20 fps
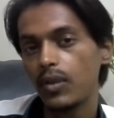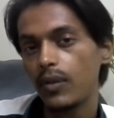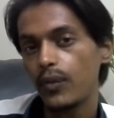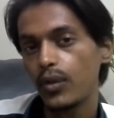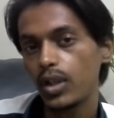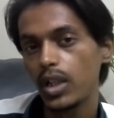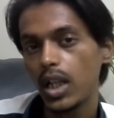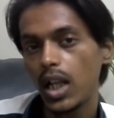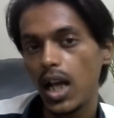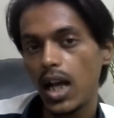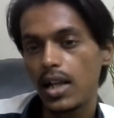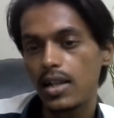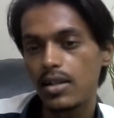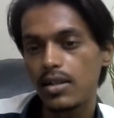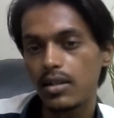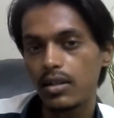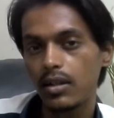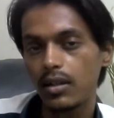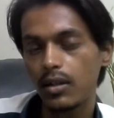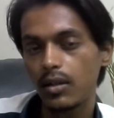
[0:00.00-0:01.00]
for the
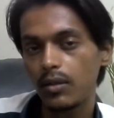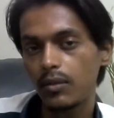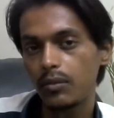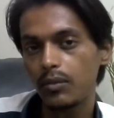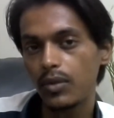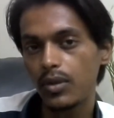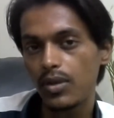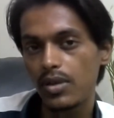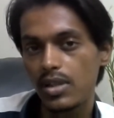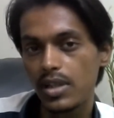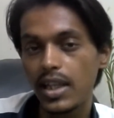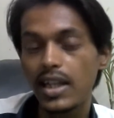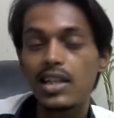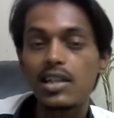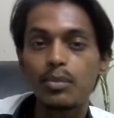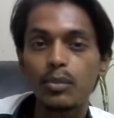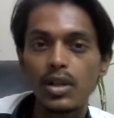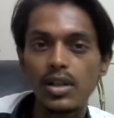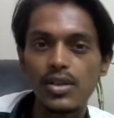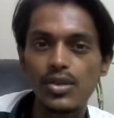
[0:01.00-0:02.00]
last
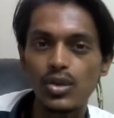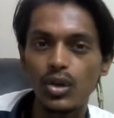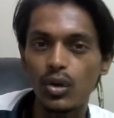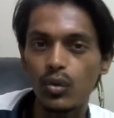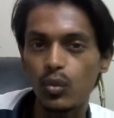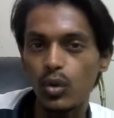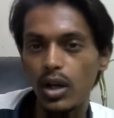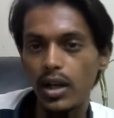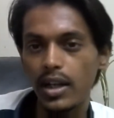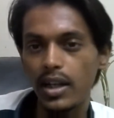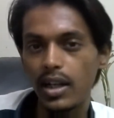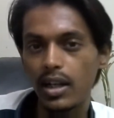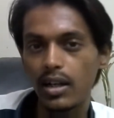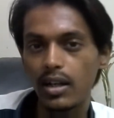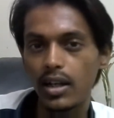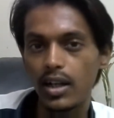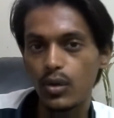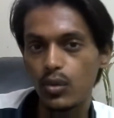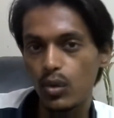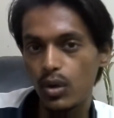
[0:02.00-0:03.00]
6 months or 1
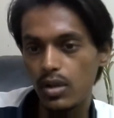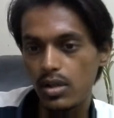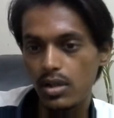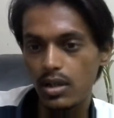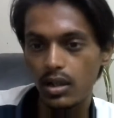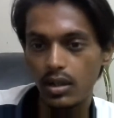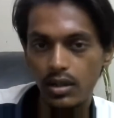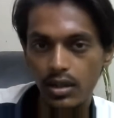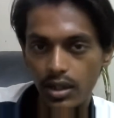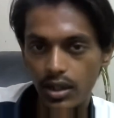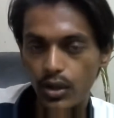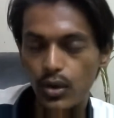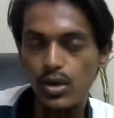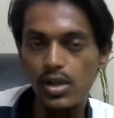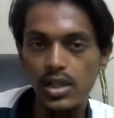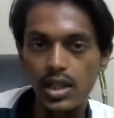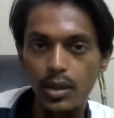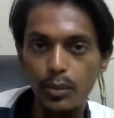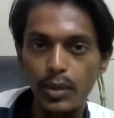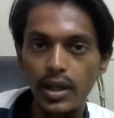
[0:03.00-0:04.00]
year it was
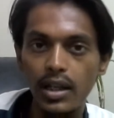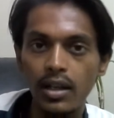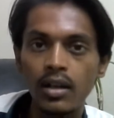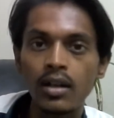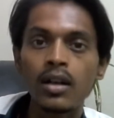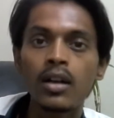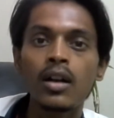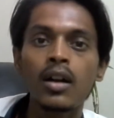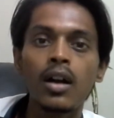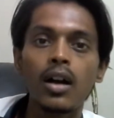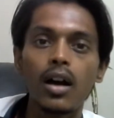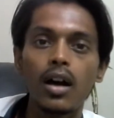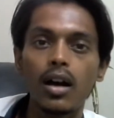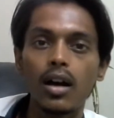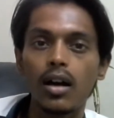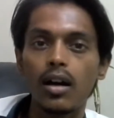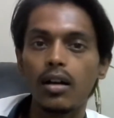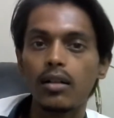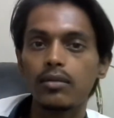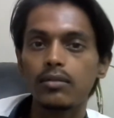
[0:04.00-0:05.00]
continuously being
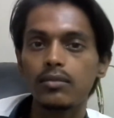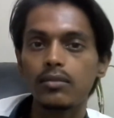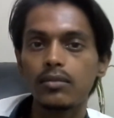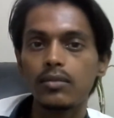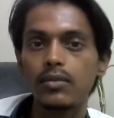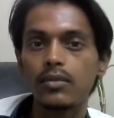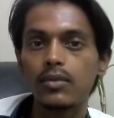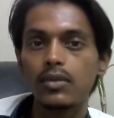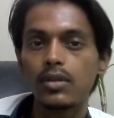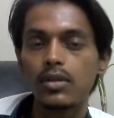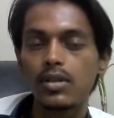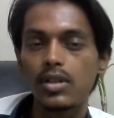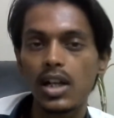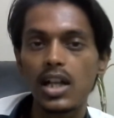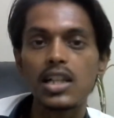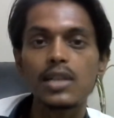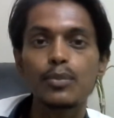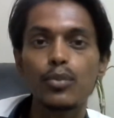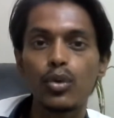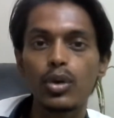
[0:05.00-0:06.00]

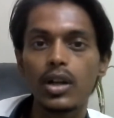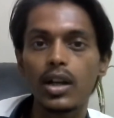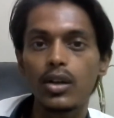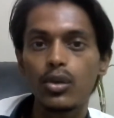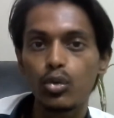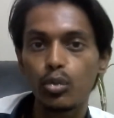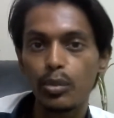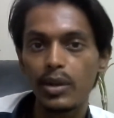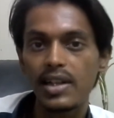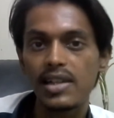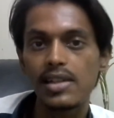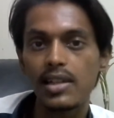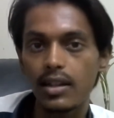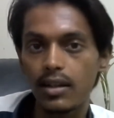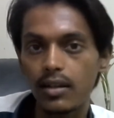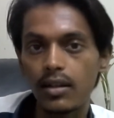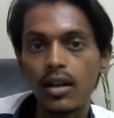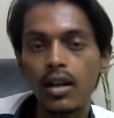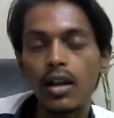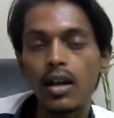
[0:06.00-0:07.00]
transported to
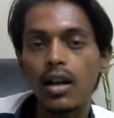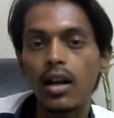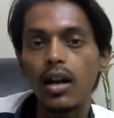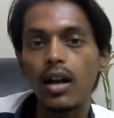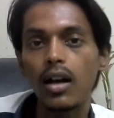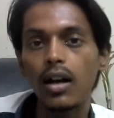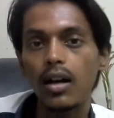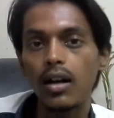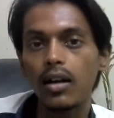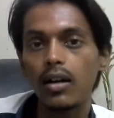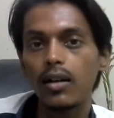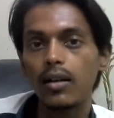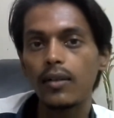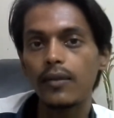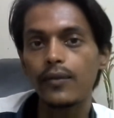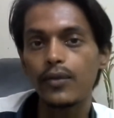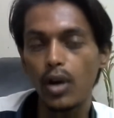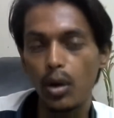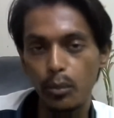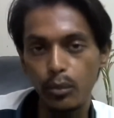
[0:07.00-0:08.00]
Beijing
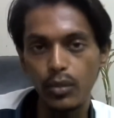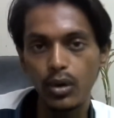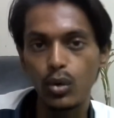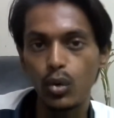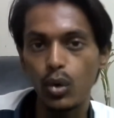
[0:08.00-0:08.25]
from